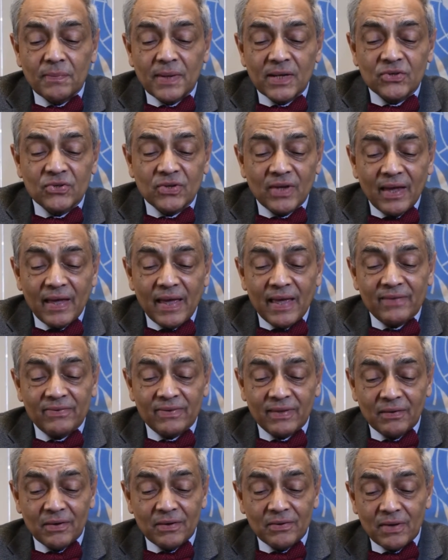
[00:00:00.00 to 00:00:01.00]
much
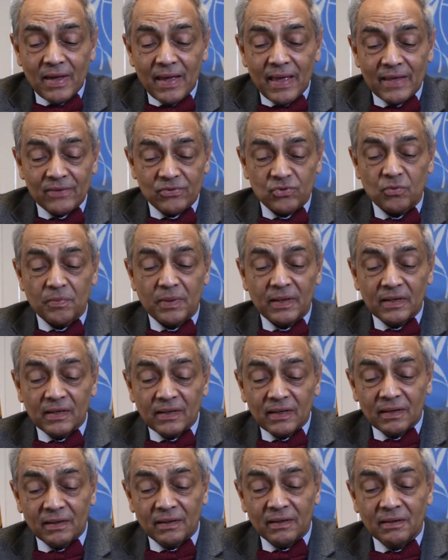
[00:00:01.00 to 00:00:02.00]
as to be
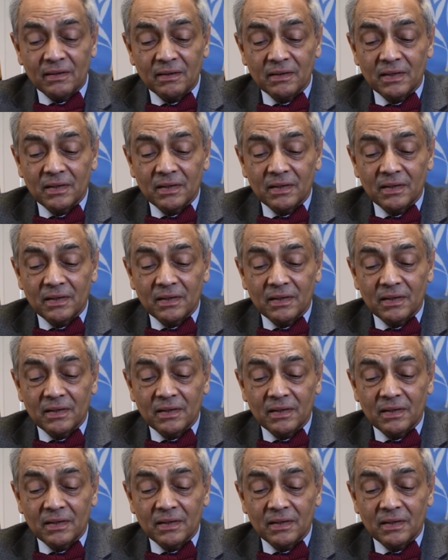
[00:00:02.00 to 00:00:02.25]
heard,